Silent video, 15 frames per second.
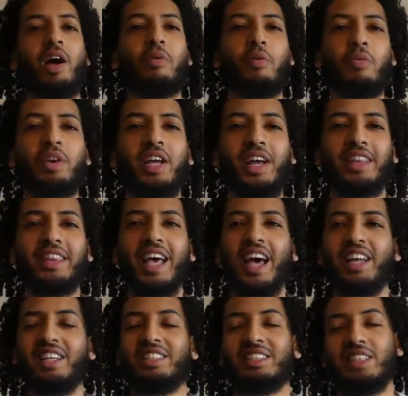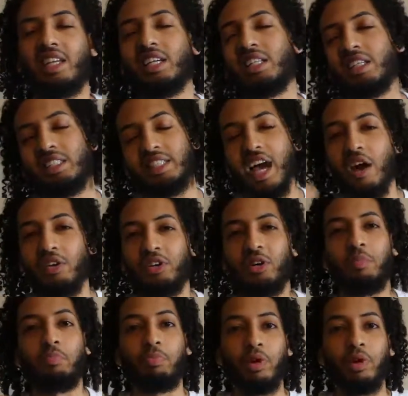and when we get that, it's like a downer.